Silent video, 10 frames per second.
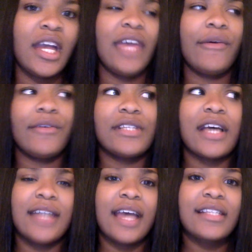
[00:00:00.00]
it was
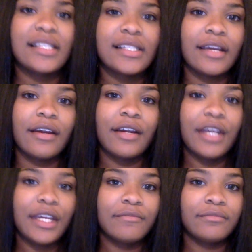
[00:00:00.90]

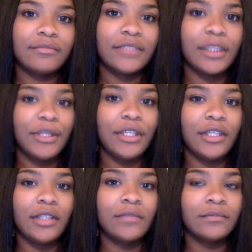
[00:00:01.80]
unnecessary to
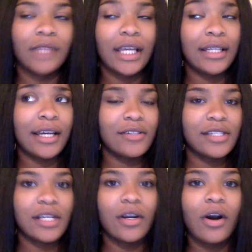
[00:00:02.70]
be announced
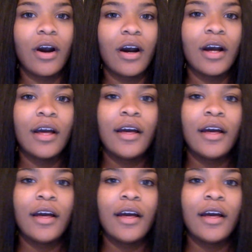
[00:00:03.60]
at all,